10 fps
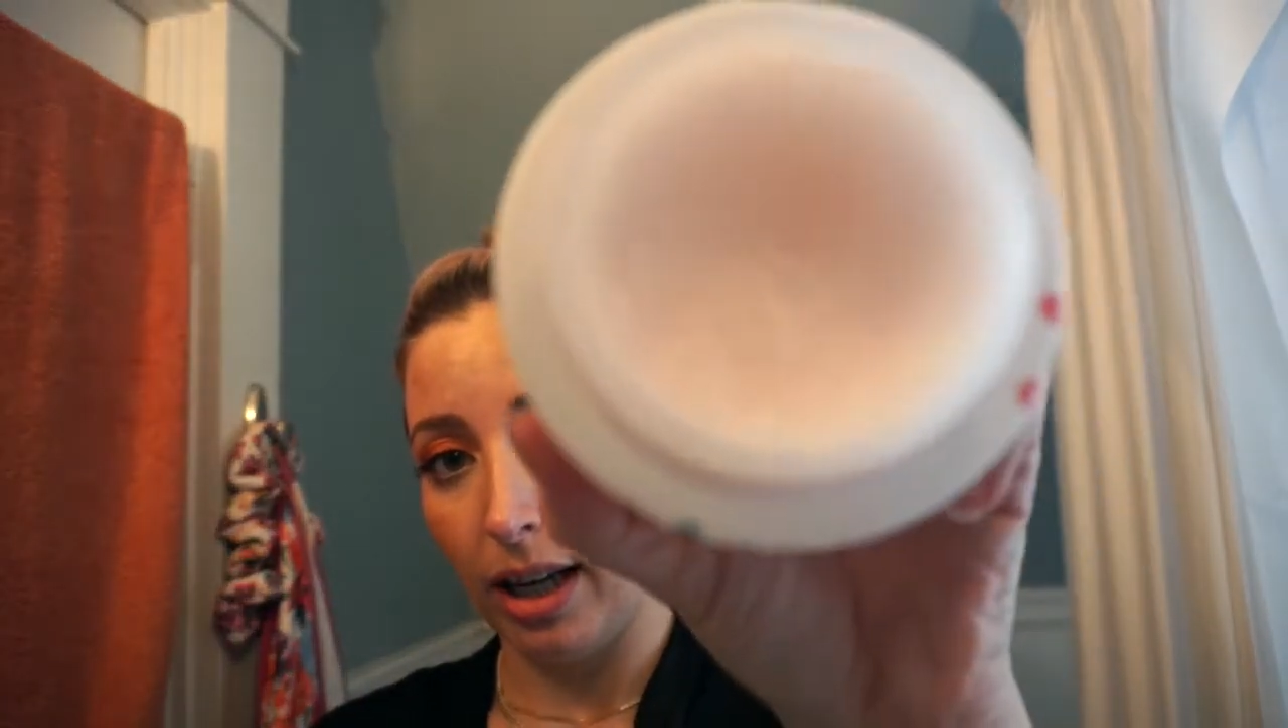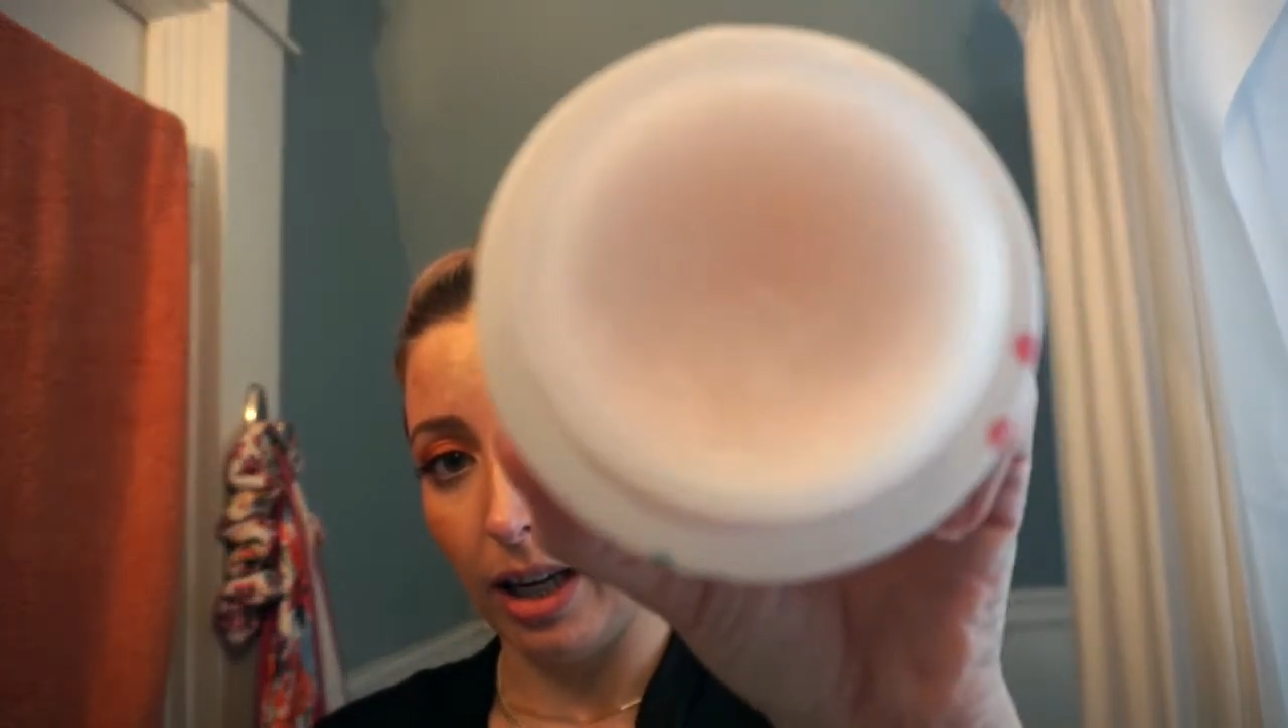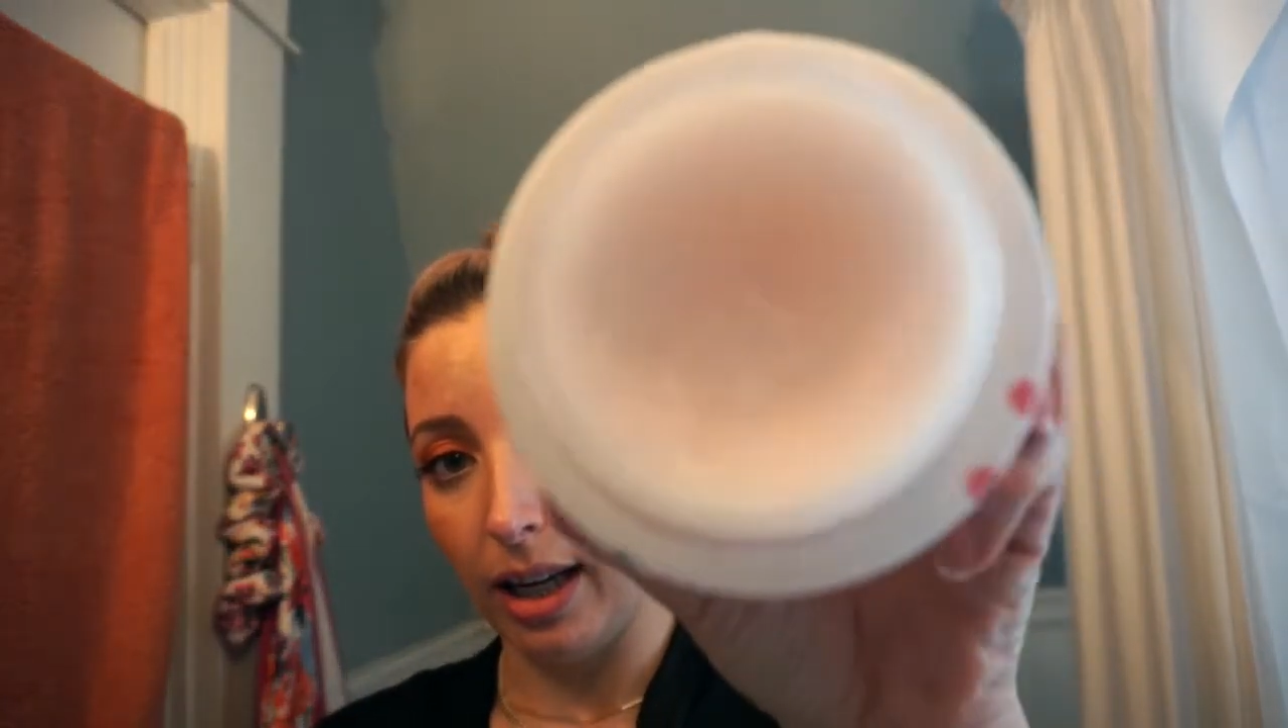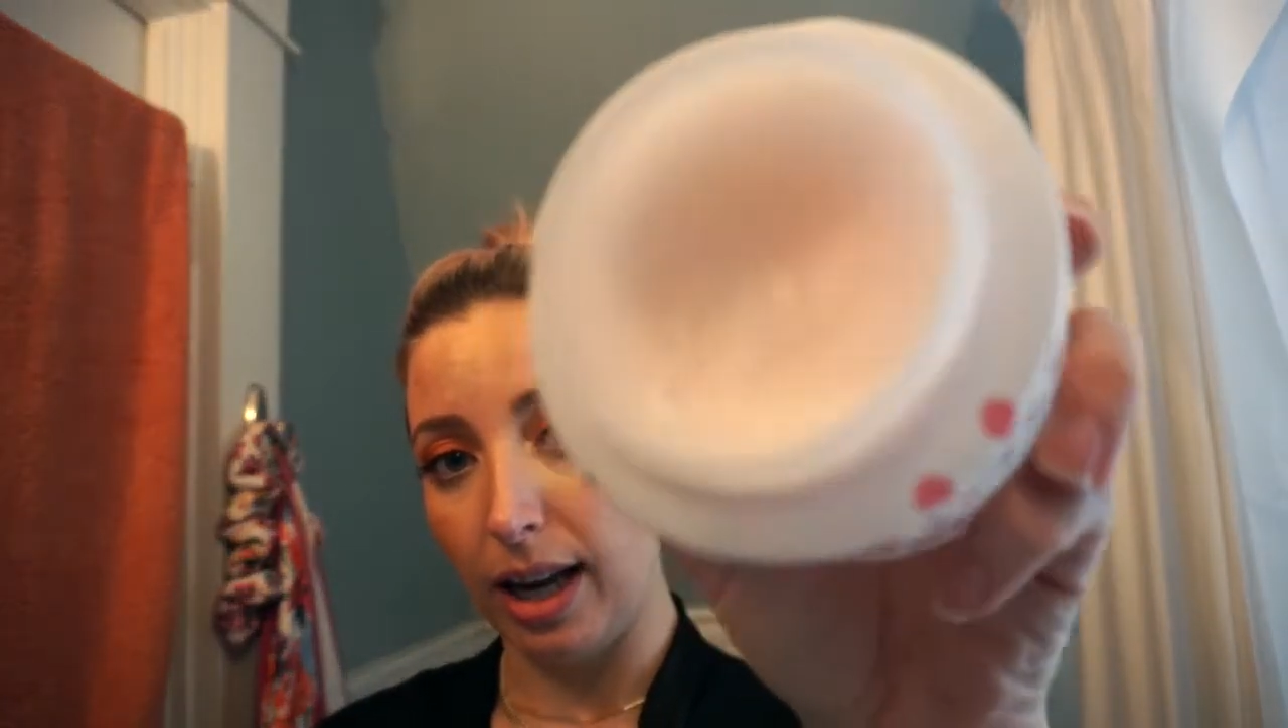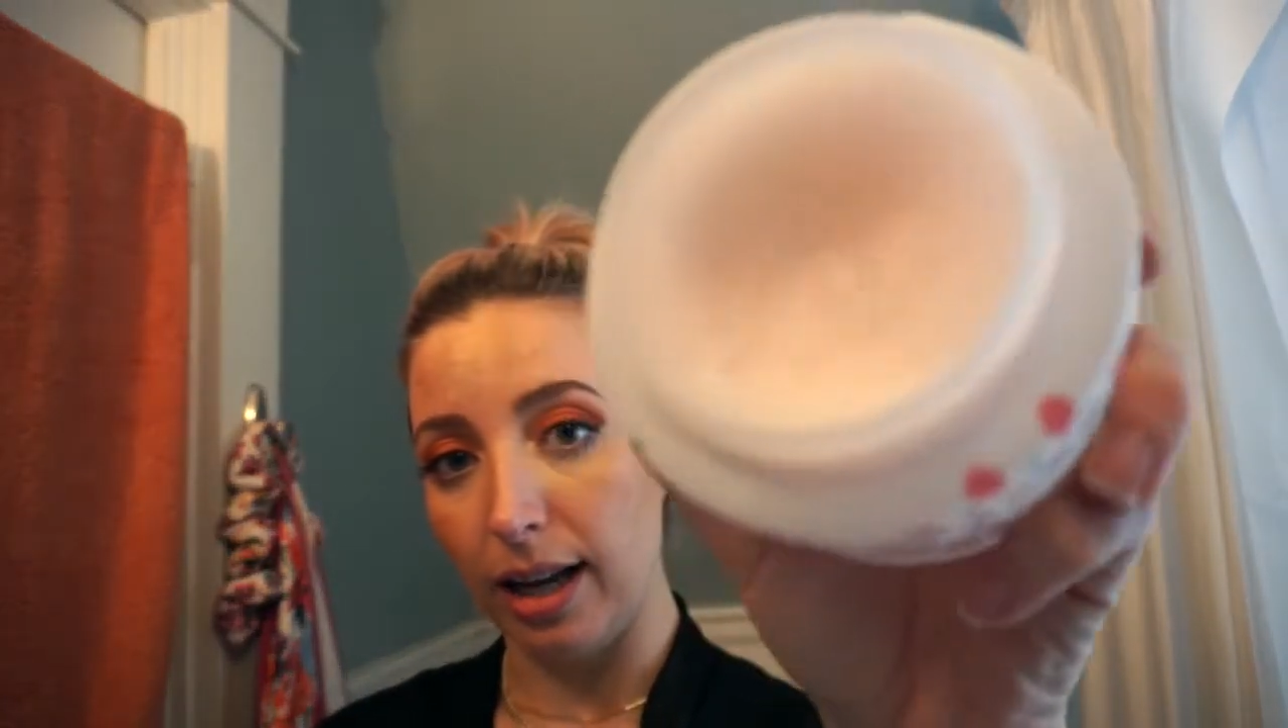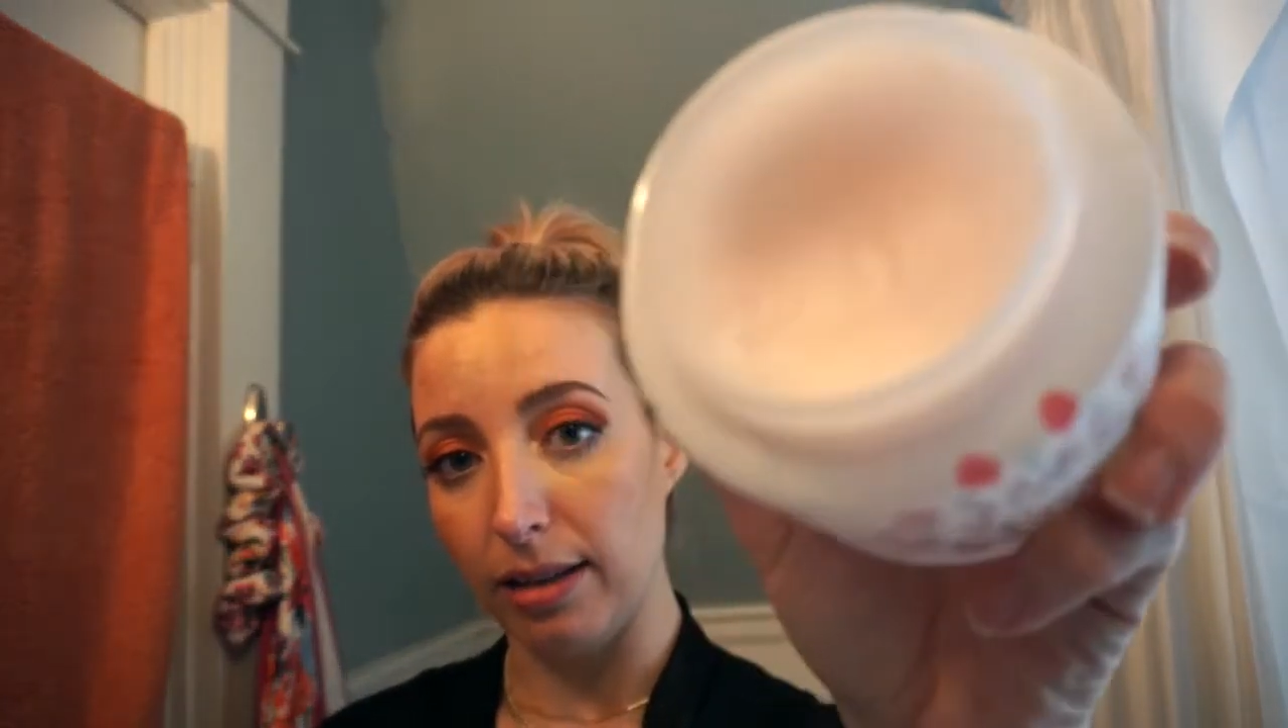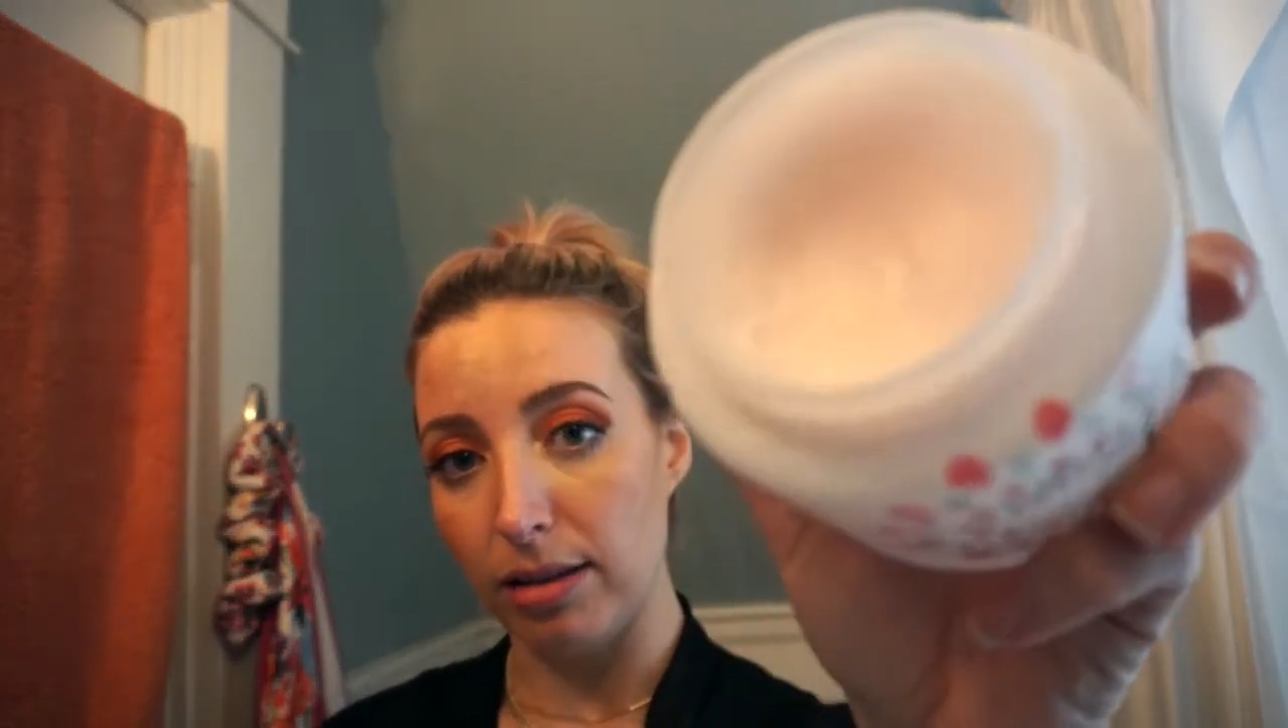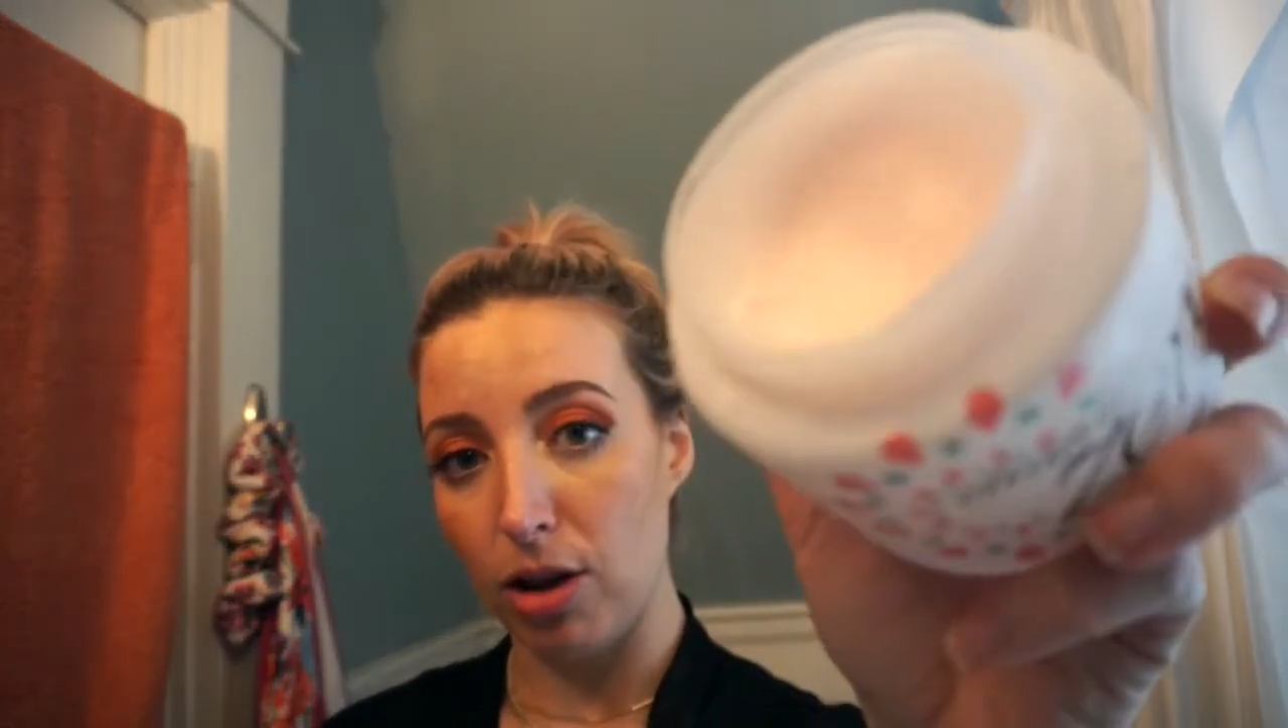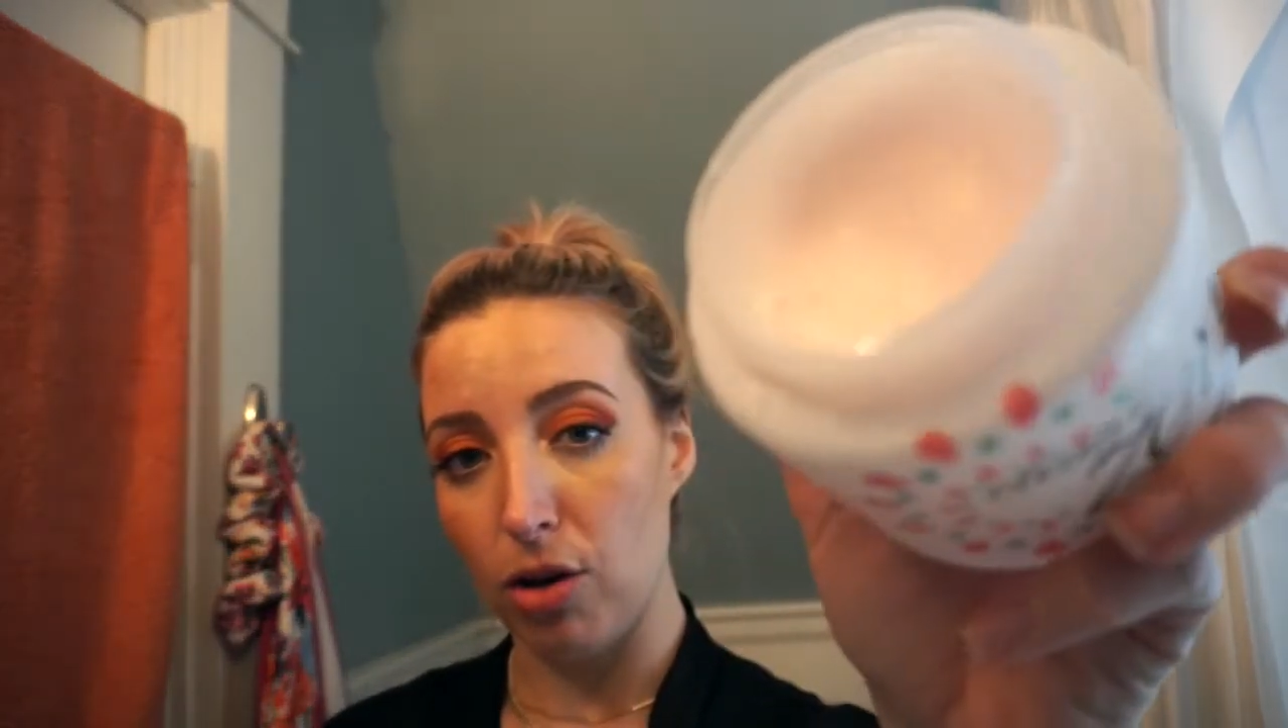It has